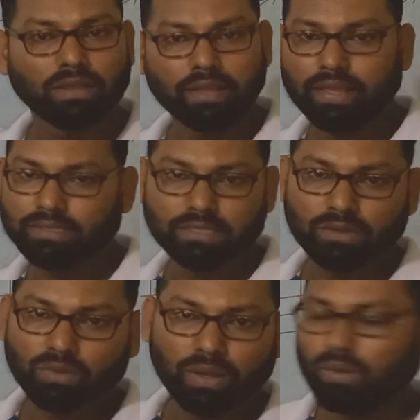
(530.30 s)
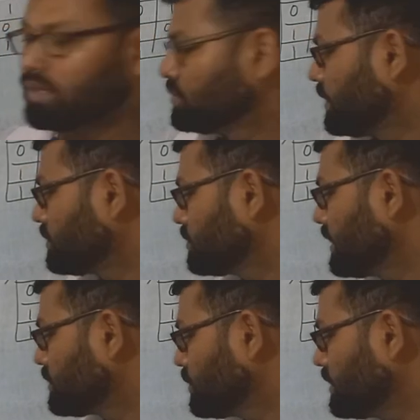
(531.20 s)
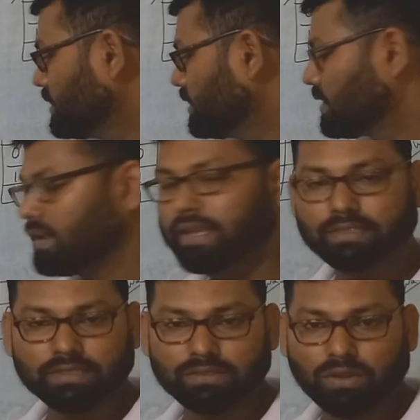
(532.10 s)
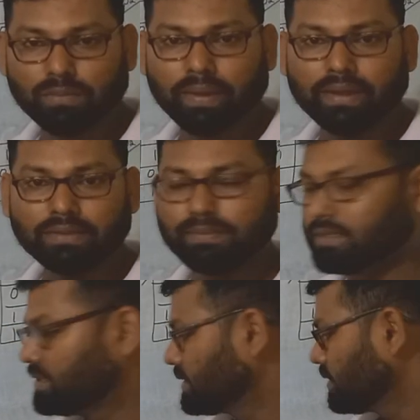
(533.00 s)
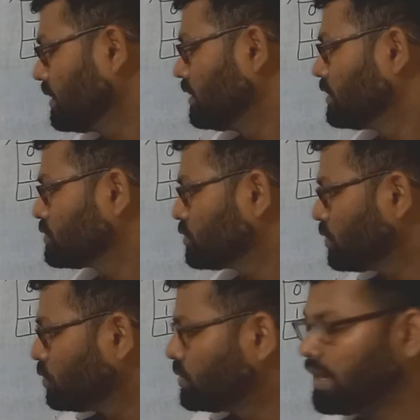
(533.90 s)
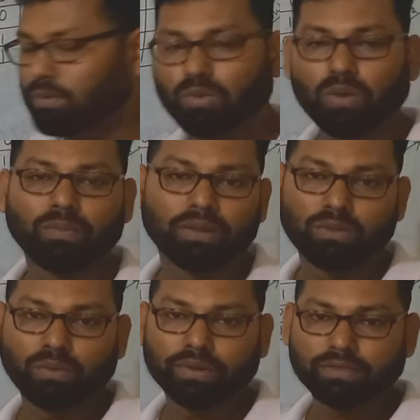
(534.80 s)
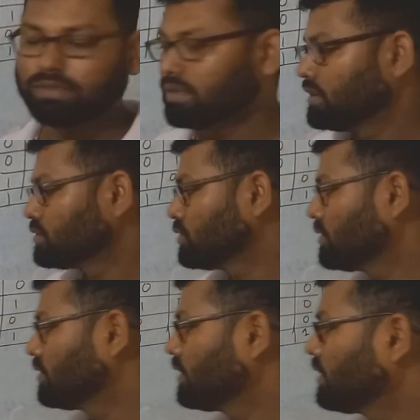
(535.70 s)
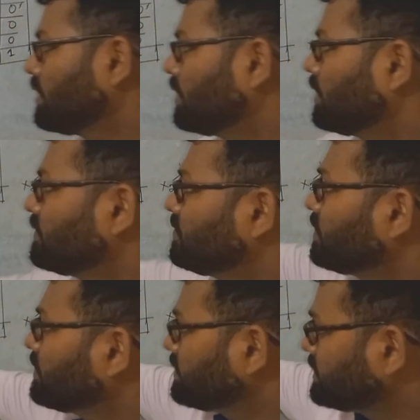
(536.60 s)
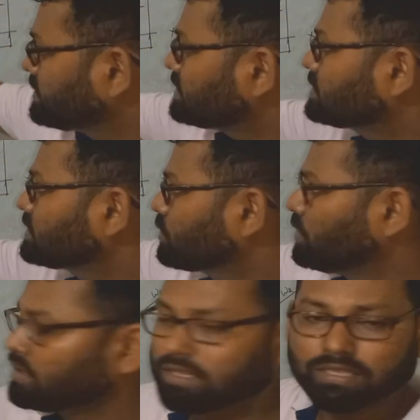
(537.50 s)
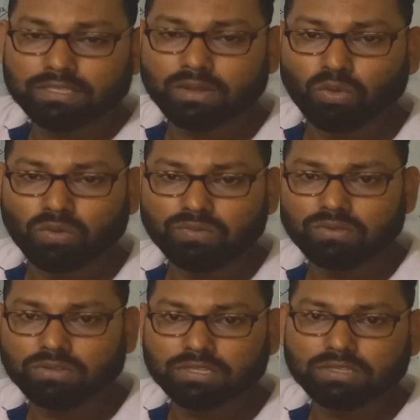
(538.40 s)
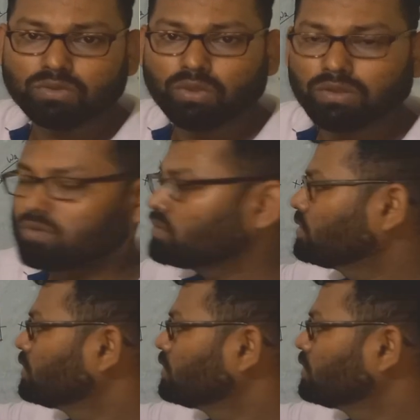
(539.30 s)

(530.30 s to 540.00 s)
x equal to always 1. So that's why here x is not, part is missing. So we have to update the weights. So for this is a loop. This is going to